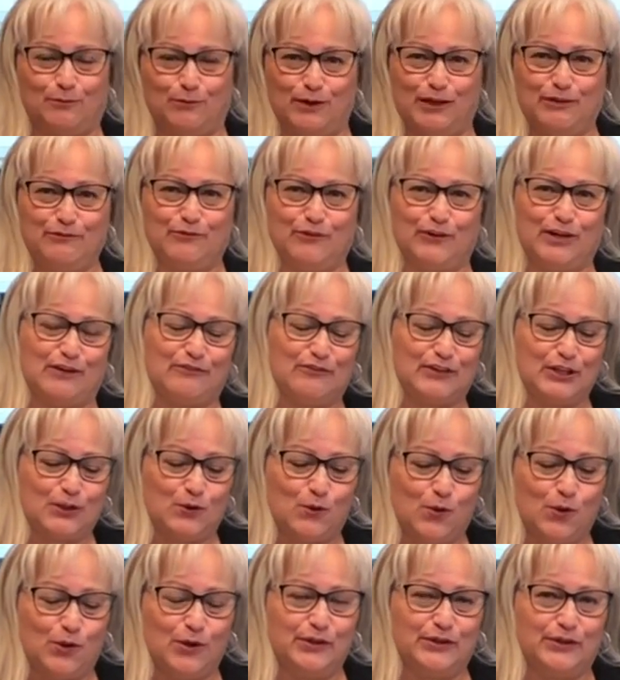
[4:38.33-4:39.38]
one for every
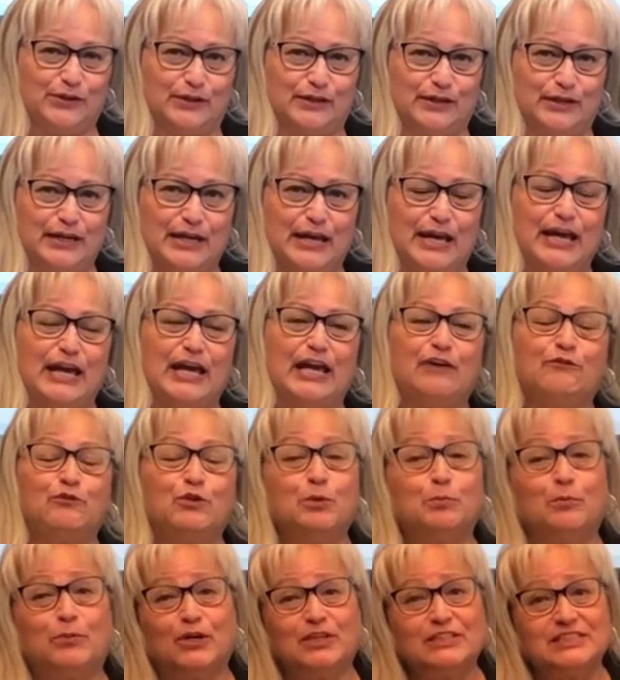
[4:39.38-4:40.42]
quarter. If
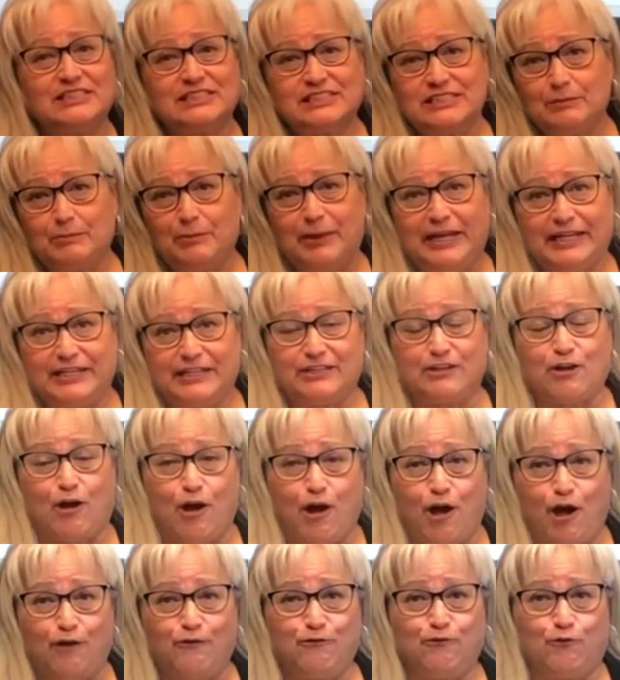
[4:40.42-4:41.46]
you participate in
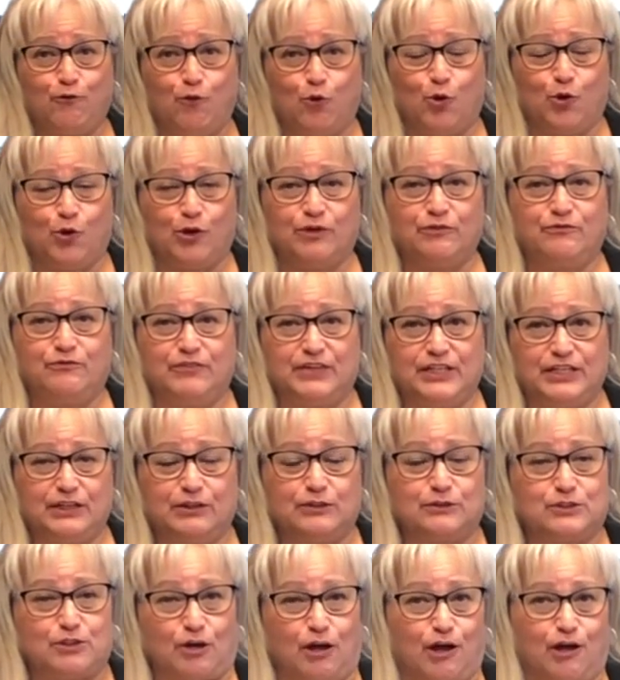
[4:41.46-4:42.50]
all four
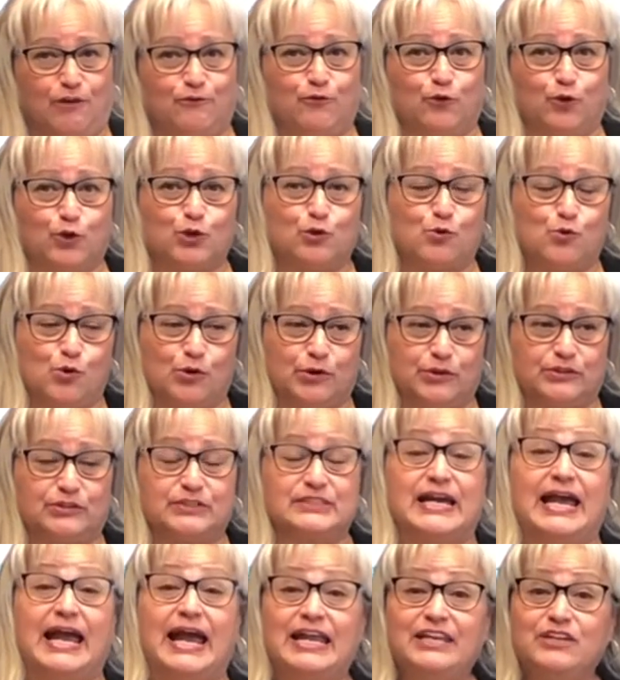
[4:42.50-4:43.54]
videos, all four
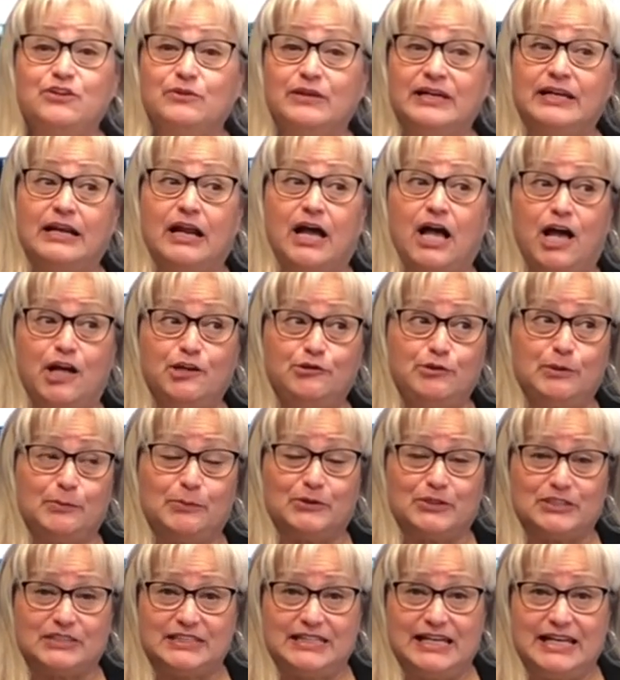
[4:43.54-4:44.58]
quarters, and you get
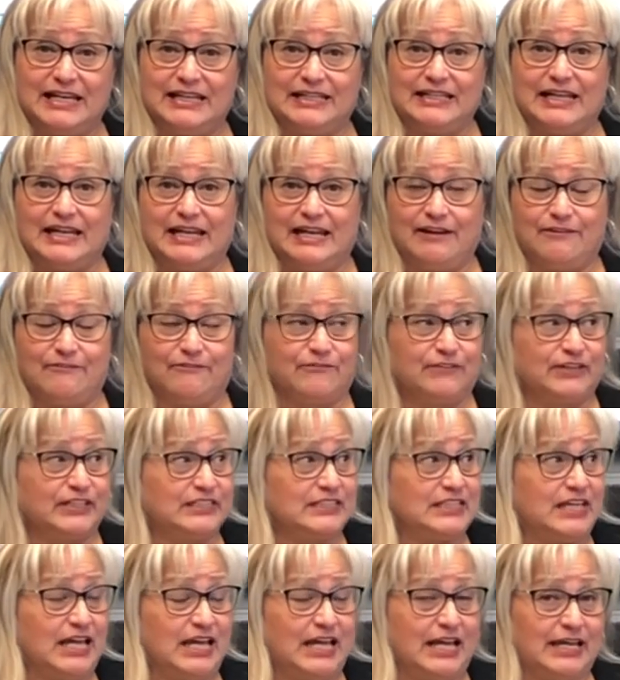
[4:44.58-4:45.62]
100% every
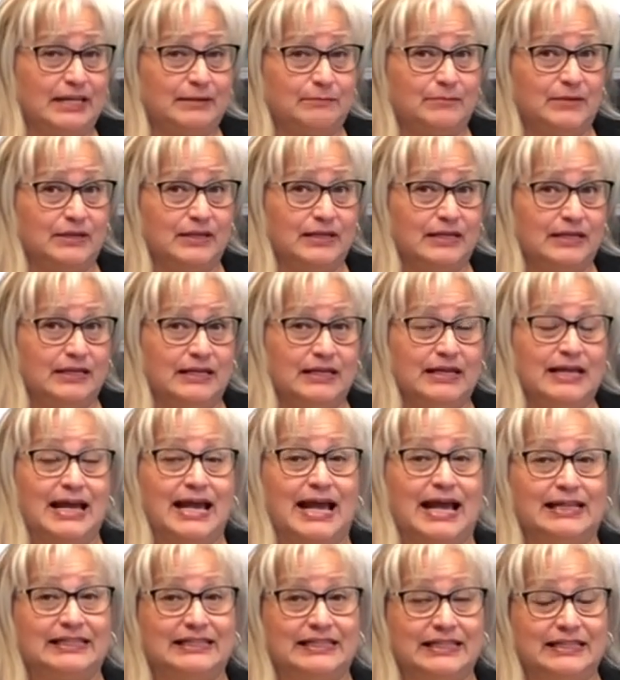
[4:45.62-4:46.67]
time,
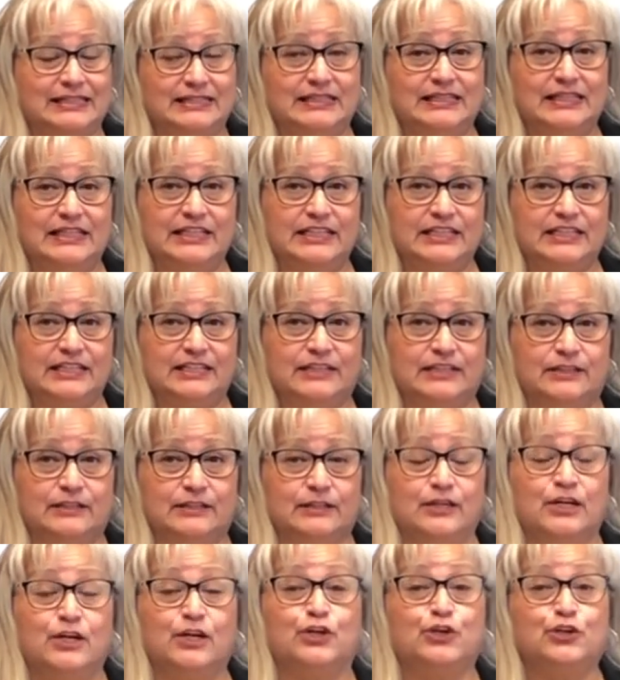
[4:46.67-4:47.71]
at the end of the
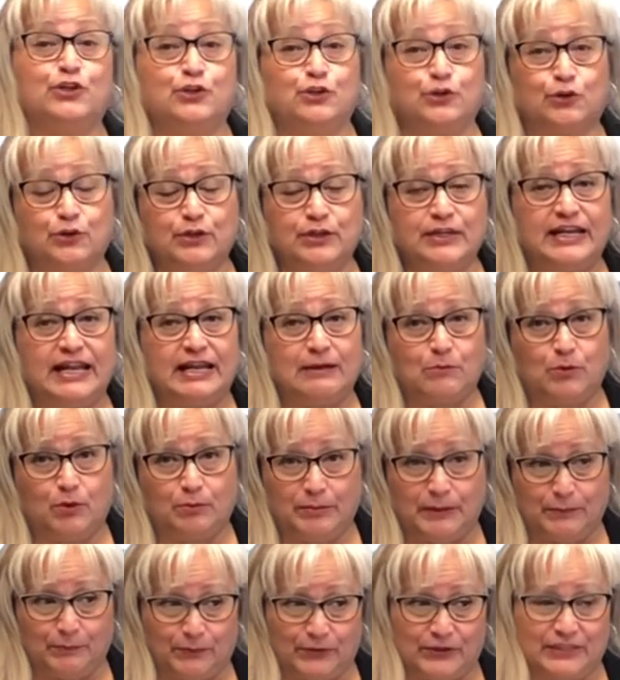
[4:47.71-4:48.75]
year, your name will
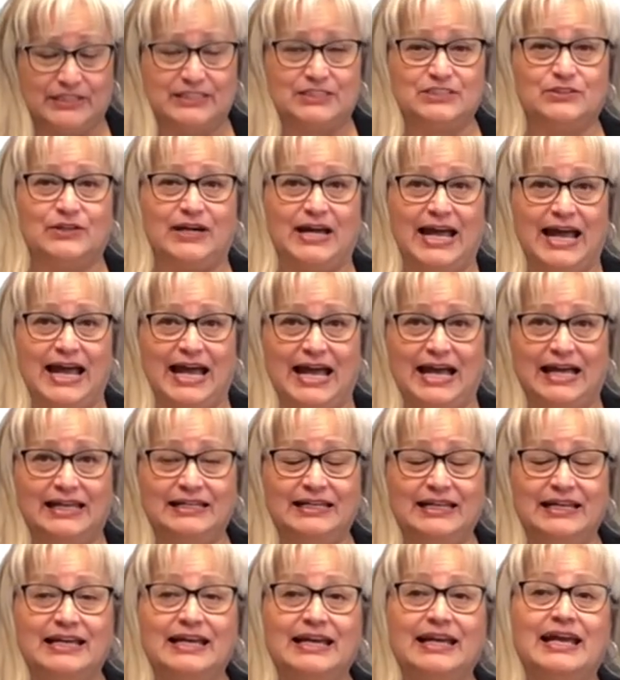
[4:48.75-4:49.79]
be put into a
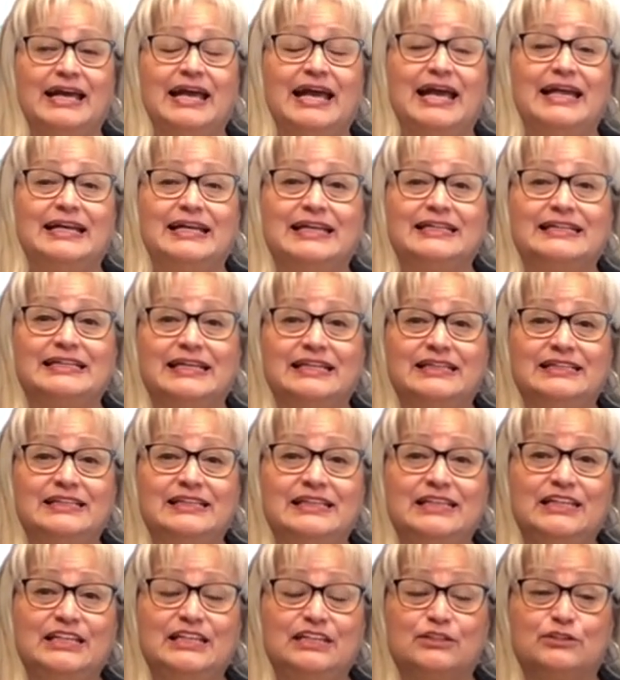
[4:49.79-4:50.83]
hat and at the end of
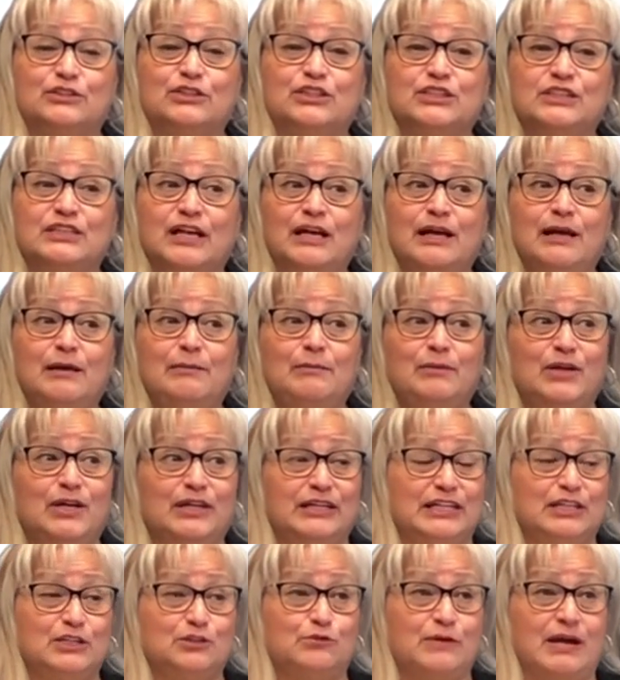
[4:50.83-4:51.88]
the year, some
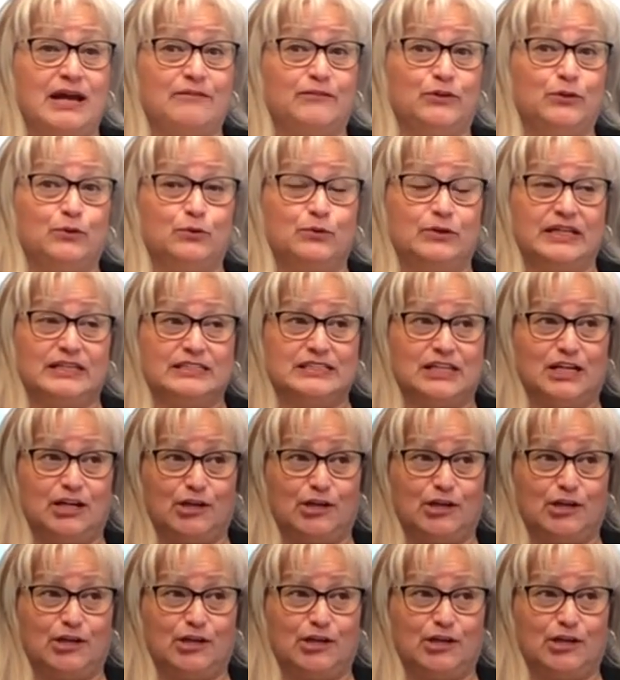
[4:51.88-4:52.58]
lucky driver who gets